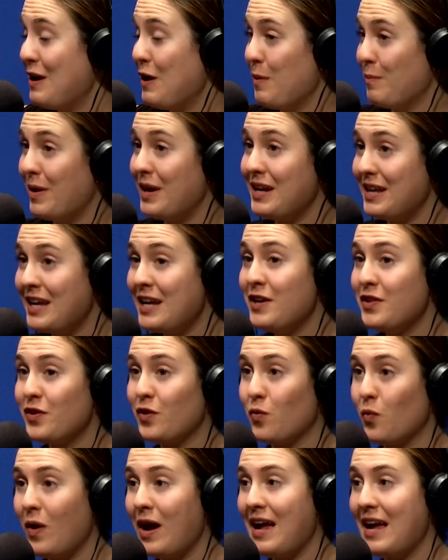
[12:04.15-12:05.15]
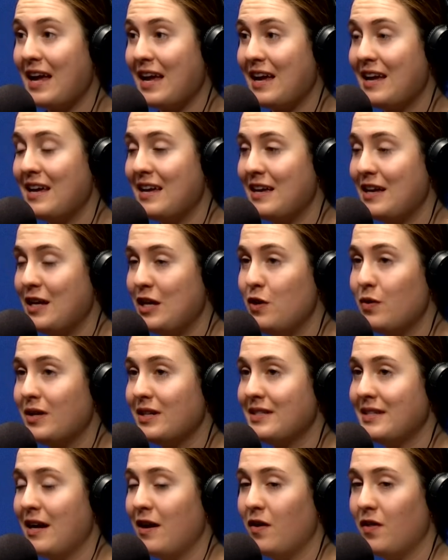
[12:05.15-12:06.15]
But either way, you can
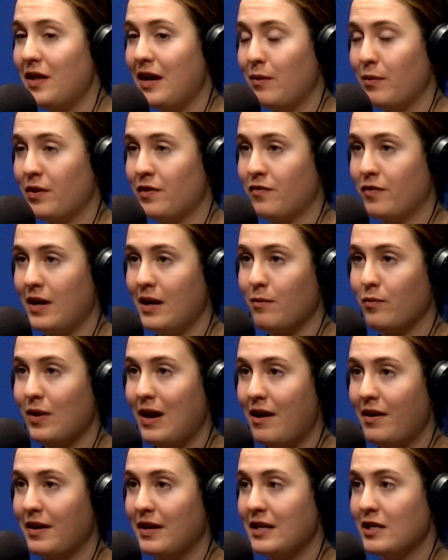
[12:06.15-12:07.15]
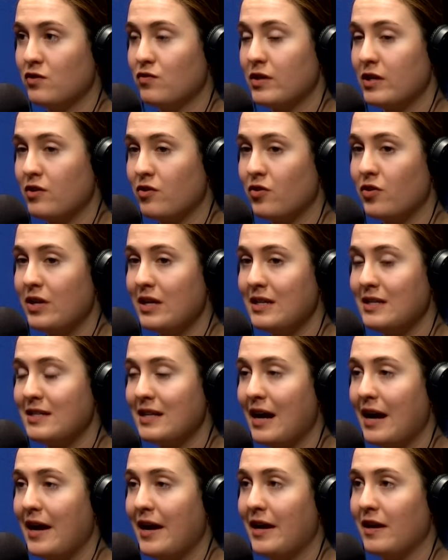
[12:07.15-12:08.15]
tell that with Fran Brown and his recruiting
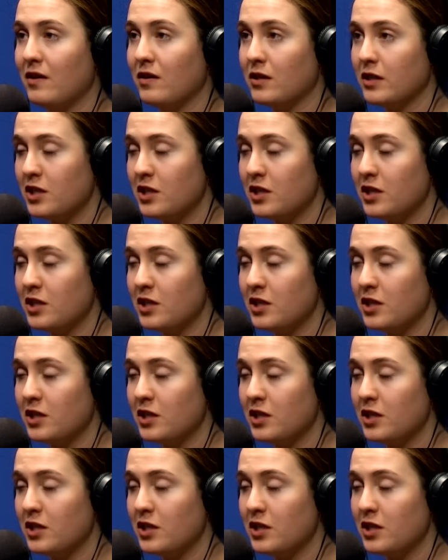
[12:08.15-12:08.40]
style,